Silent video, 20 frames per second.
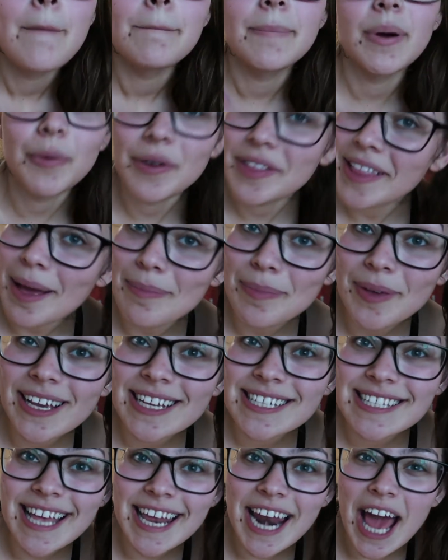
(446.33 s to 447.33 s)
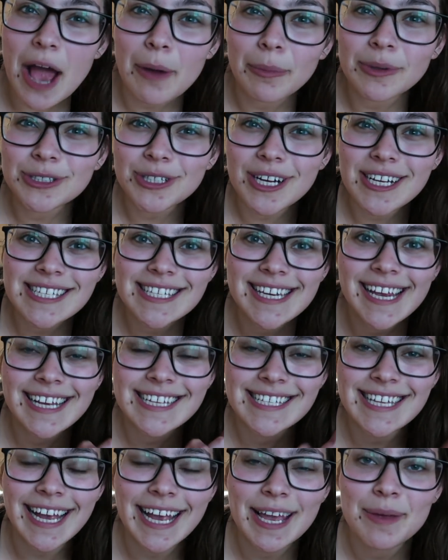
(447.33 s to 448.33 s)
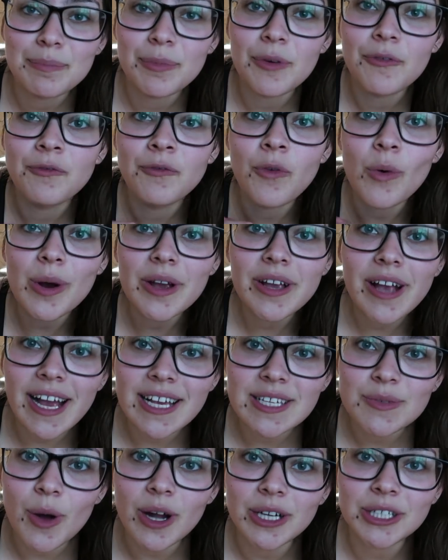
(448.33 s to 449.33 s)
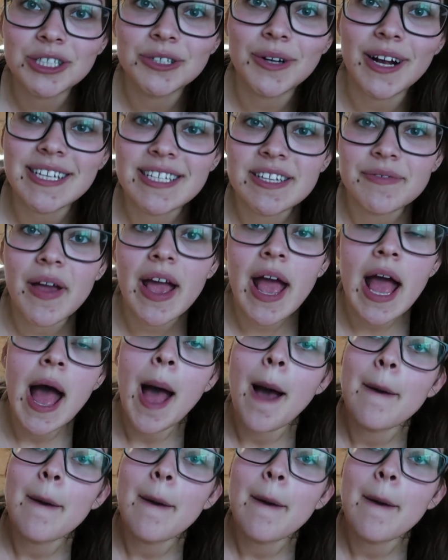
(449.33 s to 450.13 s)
But with that being said, I want you guys to take a second before you guys watch the rest of it,